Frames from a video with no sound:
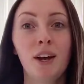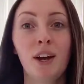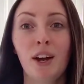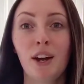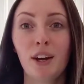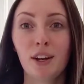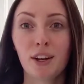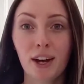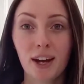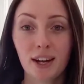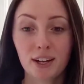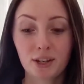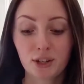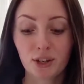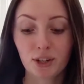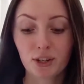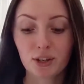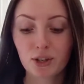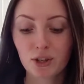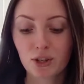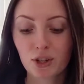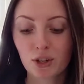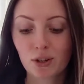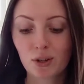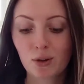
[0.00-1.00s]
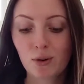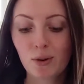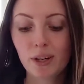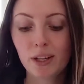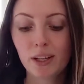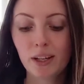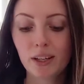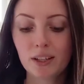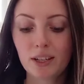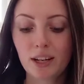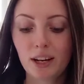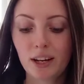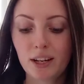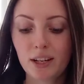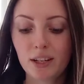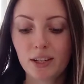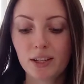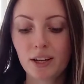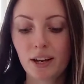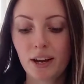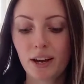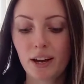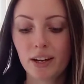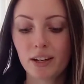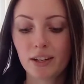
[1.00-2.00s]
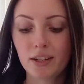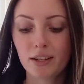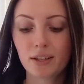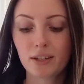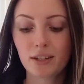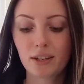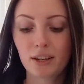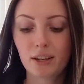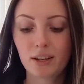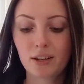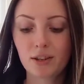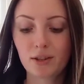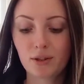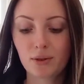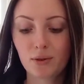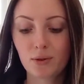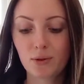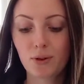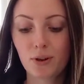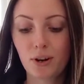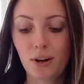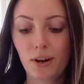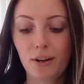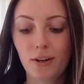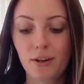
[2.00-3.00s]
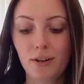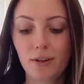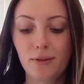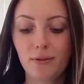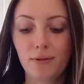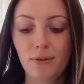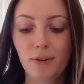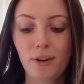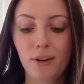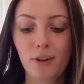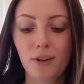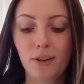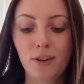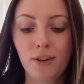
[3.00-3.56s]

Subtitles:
Okay, so just a quick taste test. It's all kind of